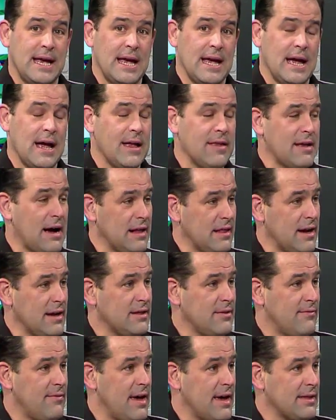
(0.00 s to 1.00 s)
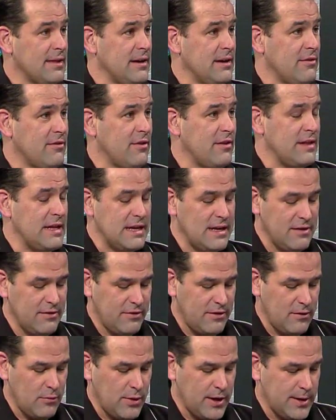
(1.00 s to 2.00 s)
and I like the fact that it's an
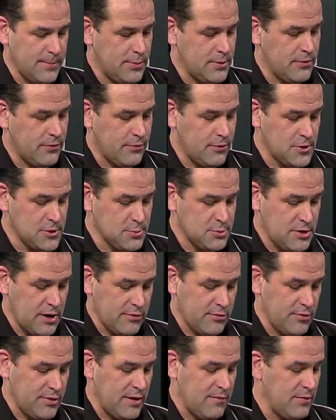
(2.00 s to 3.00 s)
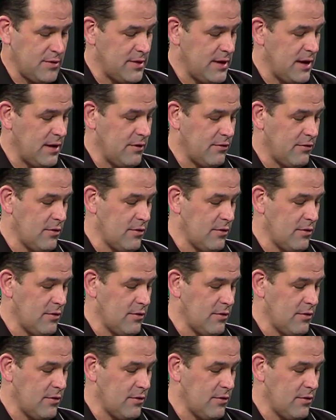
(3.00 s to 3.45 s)
easy way to put a surge protector on everything,